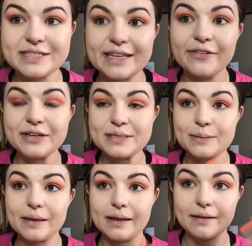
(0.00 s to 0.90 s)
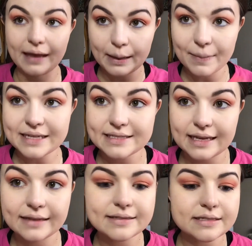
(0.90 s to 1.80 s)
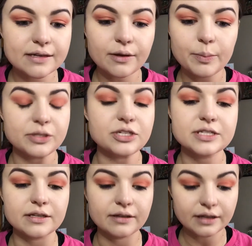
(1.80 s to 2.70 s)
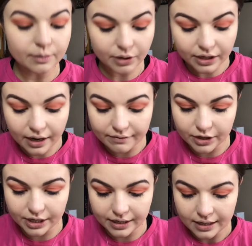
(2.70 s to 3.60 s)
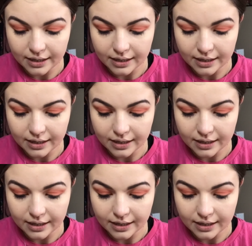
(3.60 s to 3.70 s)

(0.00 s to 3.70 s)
It looks like my skin still, but just a little more covered,